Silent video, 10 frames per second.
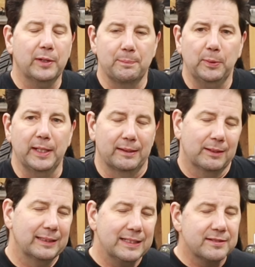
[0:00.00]
complete.
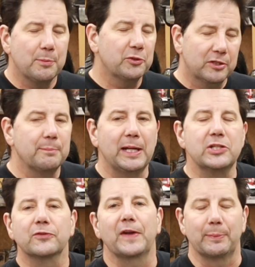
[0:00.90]
At least most of the
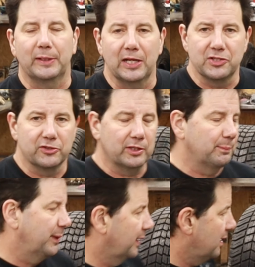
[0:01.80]
major fabrication is
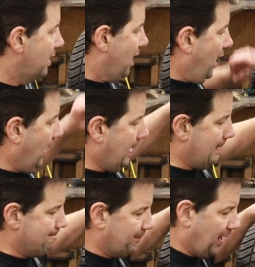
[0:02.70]
complete.
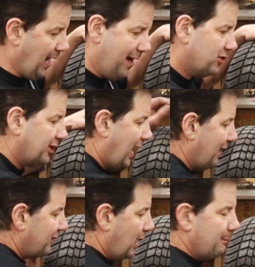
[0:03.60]
I actually
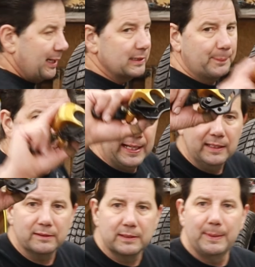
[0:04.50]
have not made the
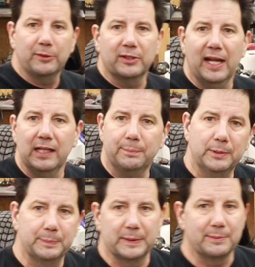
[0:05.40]
bracket to mount the
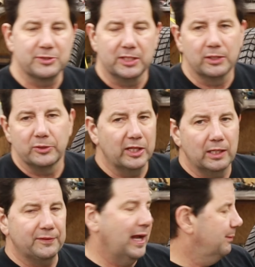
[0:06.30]
caliper, but I'm just going to do that
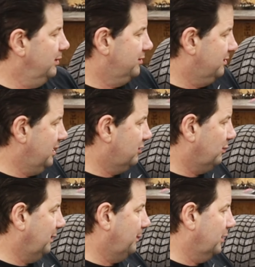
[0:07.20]
off camera. It's
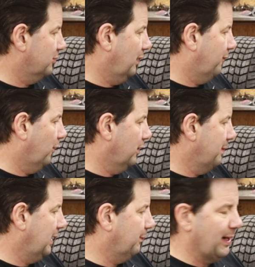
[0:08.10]
really pretty straightforward.
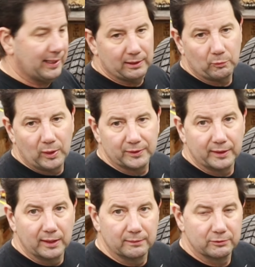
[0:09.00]
Make a bracket, weld
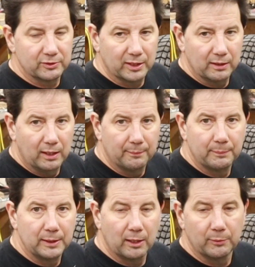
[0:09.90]
it in, stick it on,
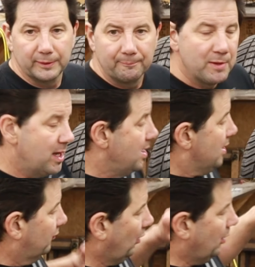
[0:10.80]
be done with it.
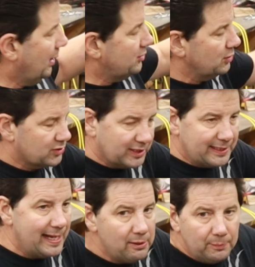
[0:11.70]
So as you can see
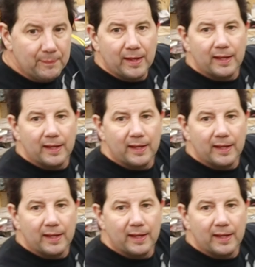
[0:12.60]
now,